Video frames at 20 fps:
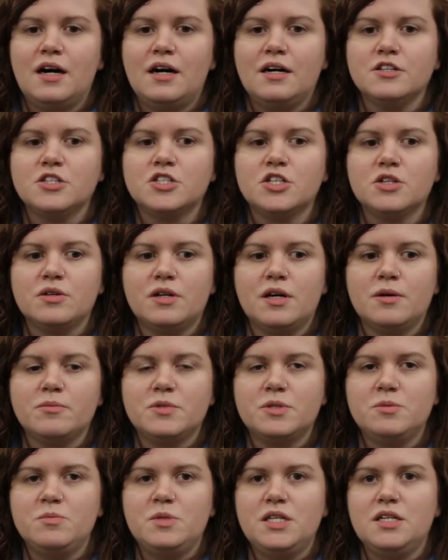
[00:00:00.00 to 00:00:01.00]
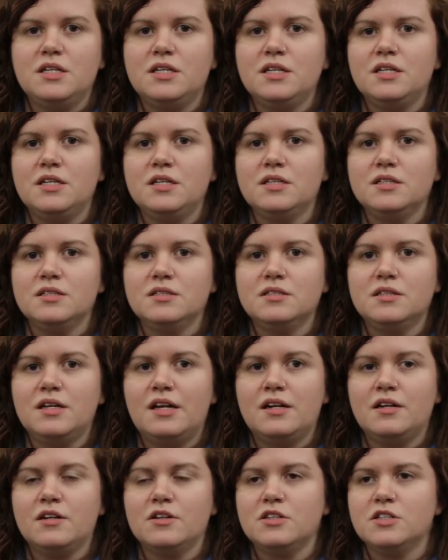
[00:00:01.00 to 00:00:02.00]
showed up to be
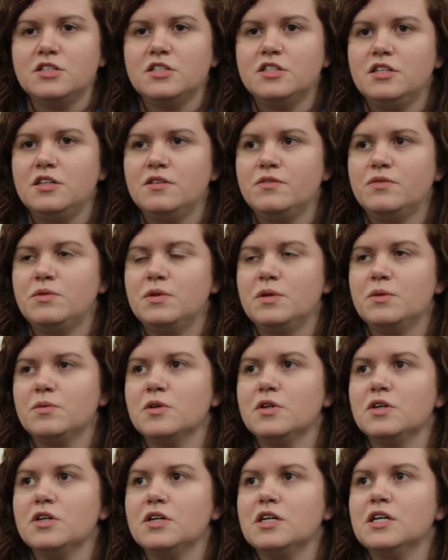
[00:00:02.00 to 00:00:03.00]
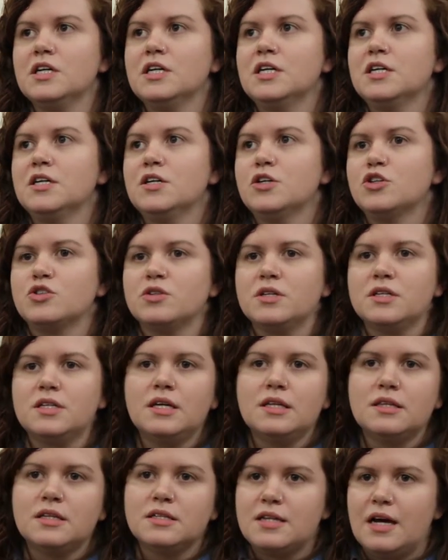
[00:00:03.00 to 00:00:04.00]
editor-in-chief, we were
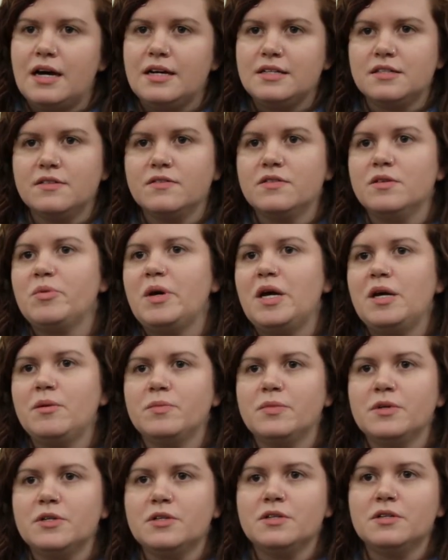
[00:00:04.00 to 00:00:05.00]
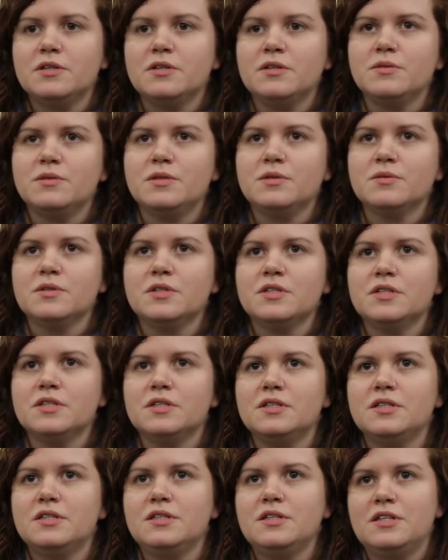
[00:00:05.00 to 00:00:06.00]
shrinking the size of the paper, we
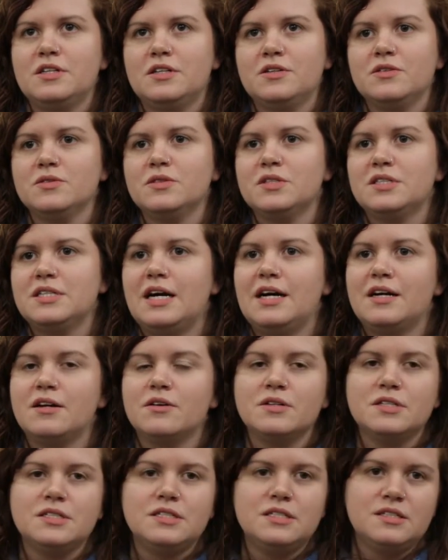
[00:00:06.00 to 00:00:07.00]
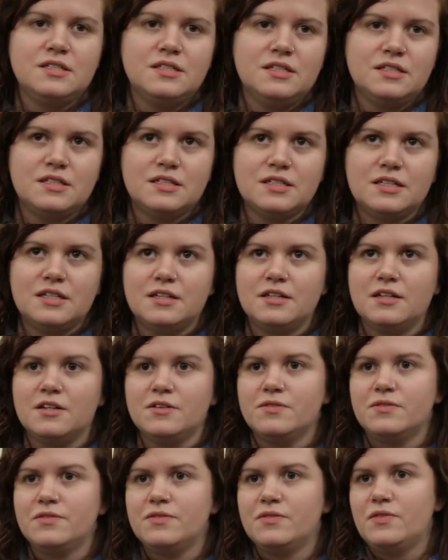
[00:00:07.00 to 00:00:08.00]
were, you know, it was not always easy to get
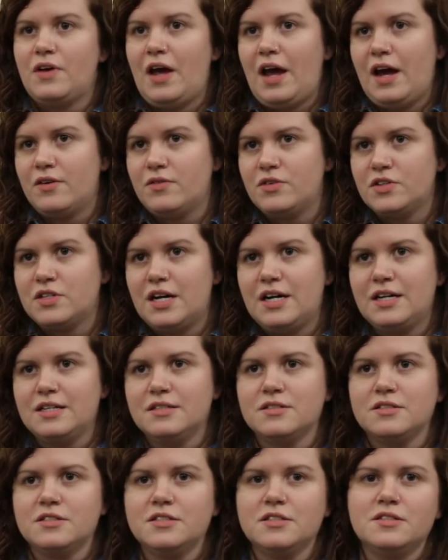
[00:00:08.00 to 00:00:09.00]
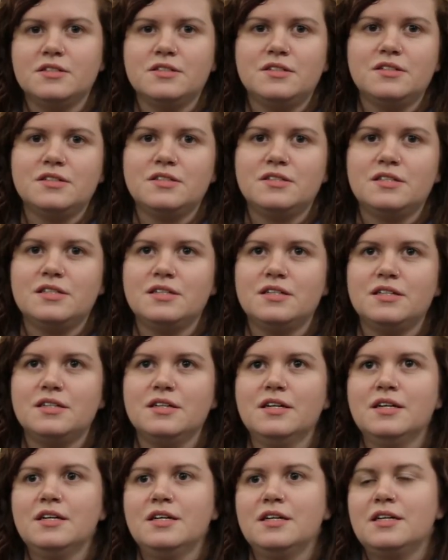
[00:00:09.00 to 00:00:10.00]
enough advertisers, and,
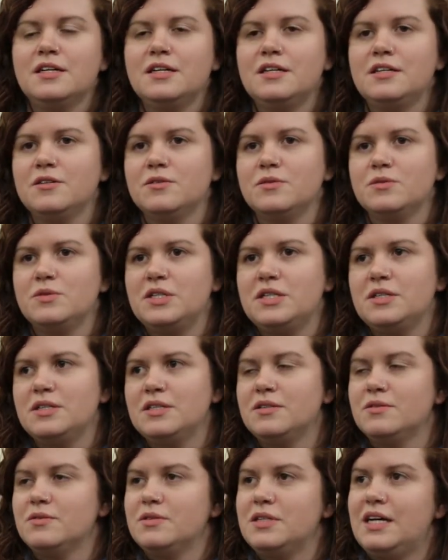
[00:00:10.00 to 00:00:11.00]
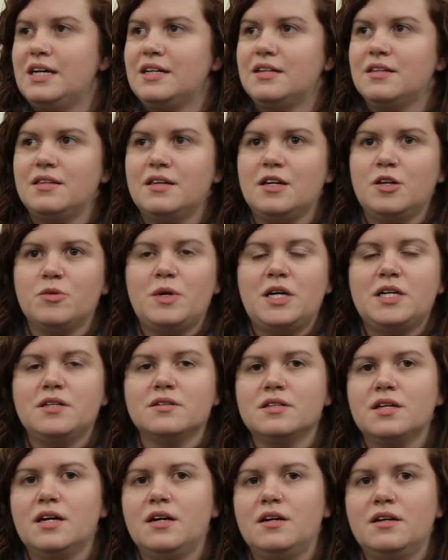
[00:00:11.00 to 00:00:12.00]
you know, we had to think
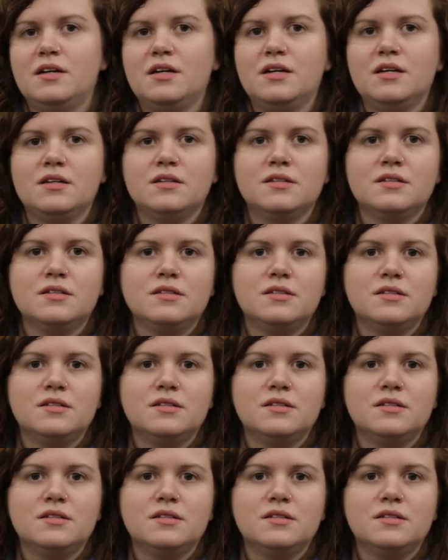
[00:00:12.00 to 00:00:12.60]
about cutting,